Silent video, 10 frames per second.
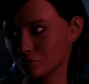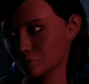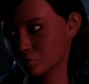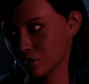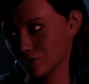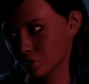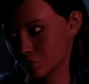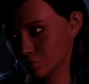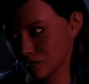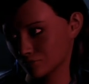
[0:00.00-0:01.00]
Whatever
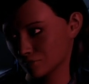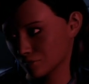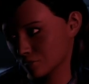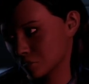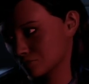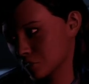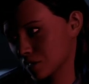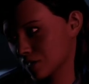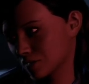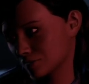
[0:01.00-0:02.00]
crimes
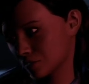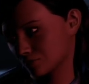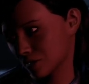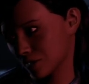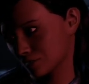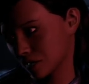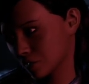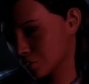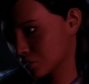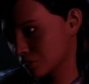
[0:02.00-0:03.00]
Cerberus is committing
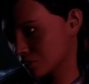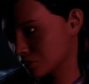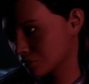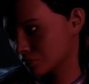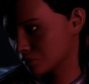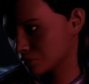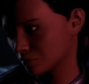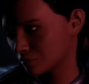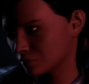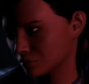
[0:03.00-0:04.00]
now...
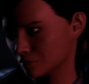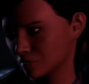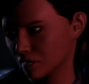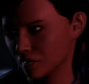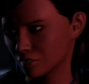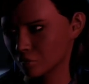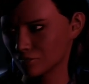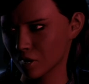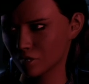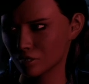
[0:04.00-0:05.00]
I was
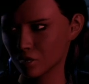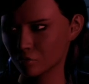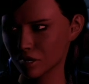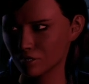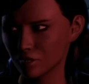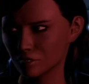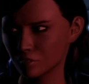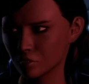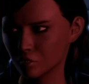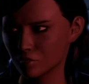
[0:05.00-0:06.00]
on
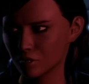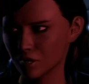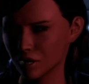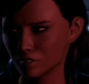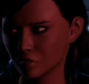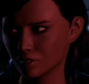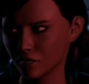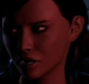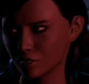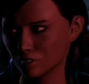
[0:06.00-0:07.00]
Horizon when the Collectors
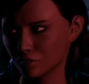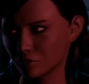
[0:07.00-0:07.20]
attacked.